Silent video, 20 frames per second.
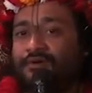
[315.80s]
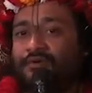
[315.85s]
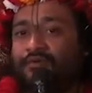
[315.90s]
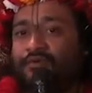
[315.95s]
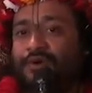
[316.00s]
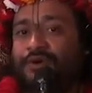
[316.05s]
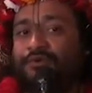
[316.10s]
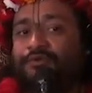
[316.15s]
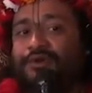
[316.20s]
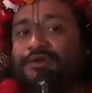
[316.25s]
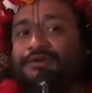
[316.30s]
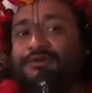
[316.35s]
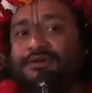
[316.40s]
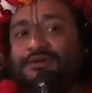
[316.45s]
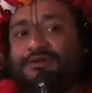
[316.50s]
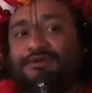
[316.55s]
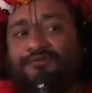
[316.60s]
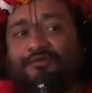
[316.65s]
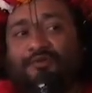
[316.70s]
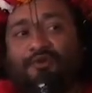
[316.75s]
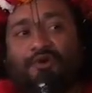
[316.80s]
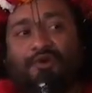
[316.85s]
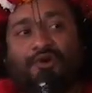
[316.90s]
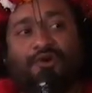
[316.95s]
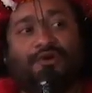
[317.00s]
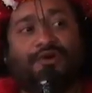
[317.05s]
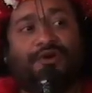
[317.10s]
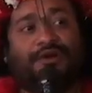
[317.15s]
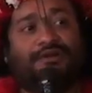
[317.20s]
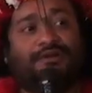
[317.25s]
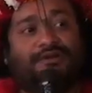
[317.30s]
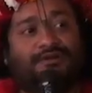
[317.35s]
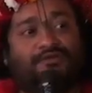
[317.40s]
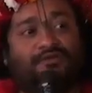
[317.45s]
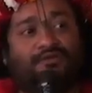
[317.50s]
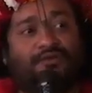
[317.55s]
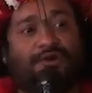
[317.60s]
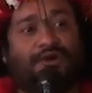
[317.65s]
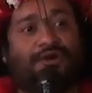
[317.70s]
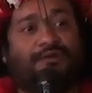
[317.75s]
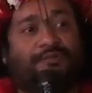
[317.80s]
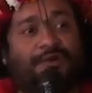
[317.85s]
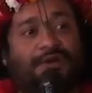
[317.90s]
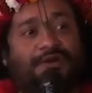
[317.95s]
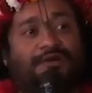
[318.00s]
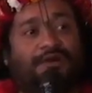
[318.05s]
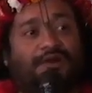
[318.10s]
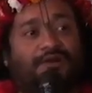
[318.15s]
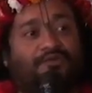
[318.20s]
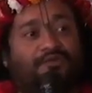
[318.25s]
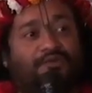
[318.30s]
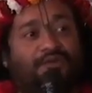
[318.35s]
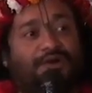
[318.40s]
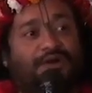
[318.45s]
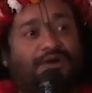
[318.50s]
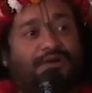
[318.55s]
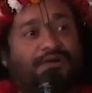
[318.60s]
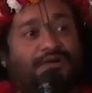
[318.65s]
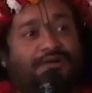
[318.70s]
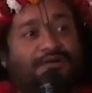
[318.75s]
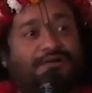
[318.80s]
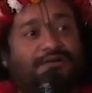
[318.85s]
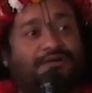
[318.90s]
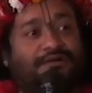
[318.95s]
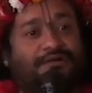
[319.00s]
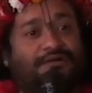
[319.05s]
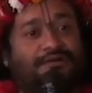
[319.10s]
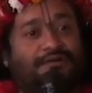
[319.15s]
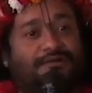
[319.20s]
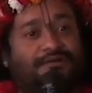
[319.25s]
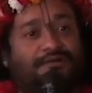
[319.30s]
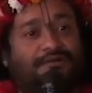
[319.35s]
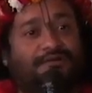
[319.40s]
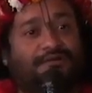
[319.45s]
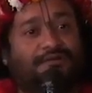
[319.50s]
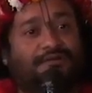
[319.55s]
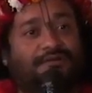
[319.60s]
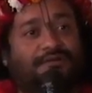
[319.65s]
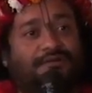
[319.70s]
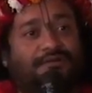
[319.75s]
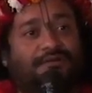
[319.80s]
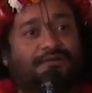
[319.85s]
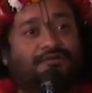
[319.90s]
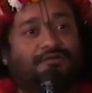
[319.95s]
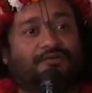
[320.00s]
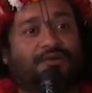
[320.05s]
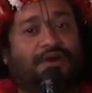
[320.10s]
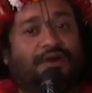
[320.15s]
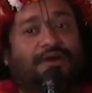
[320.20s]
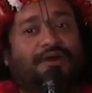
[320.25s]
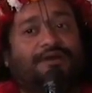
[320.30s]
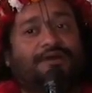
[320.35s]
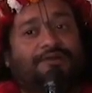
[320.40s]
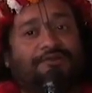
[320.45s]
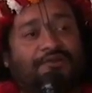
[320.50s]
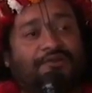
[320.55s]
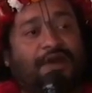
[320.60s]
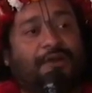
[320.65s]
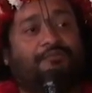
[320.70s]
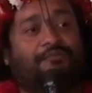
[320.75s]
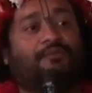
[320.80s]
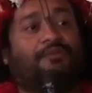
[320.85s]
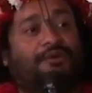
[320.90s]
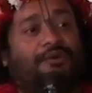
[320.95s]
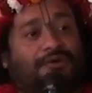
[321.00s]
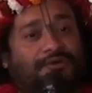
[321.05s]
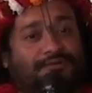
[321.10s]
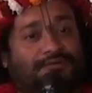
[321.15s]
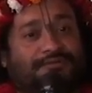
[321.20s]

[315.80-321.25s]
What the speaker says: When we're just born in this world, material world, we're entrapped.